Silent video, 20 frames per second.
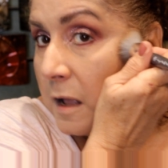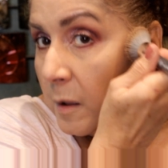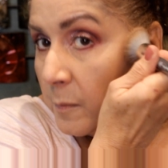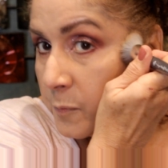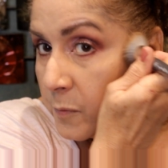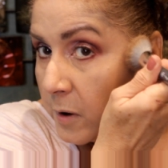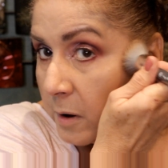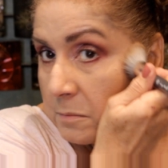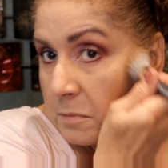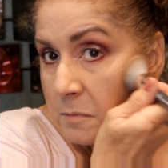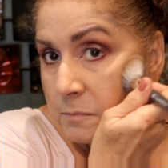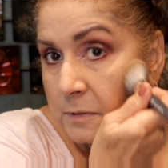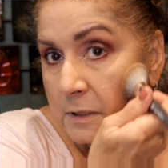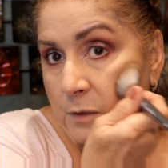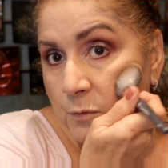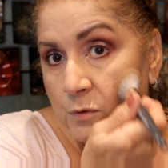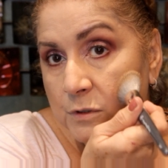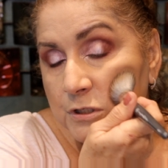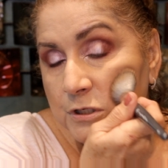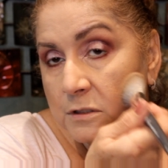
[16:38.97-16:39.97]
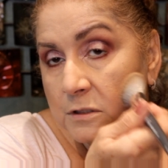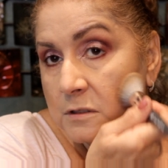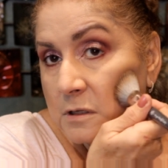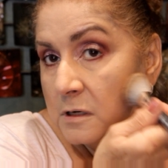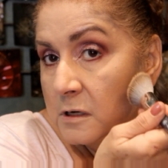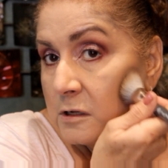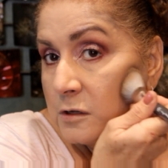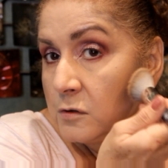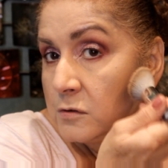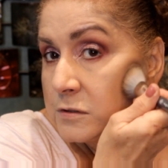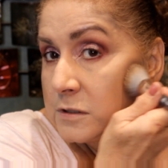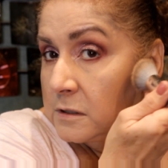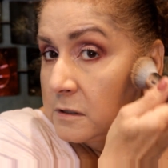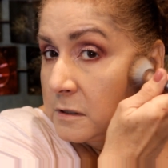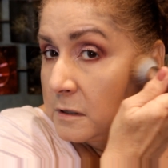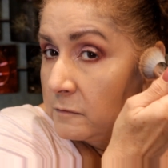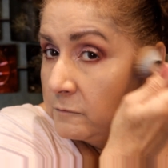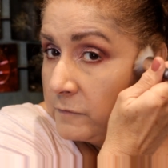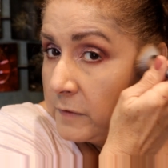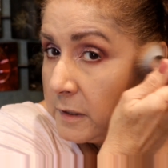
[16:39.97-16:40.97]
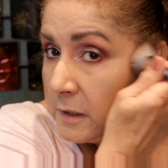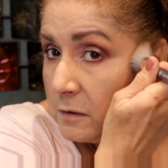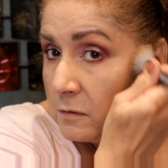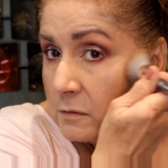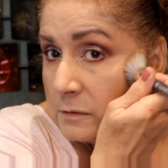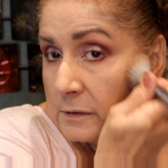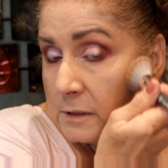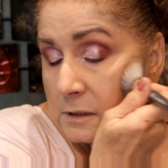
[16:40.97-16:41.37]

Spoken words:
I probably was just going to use it on a video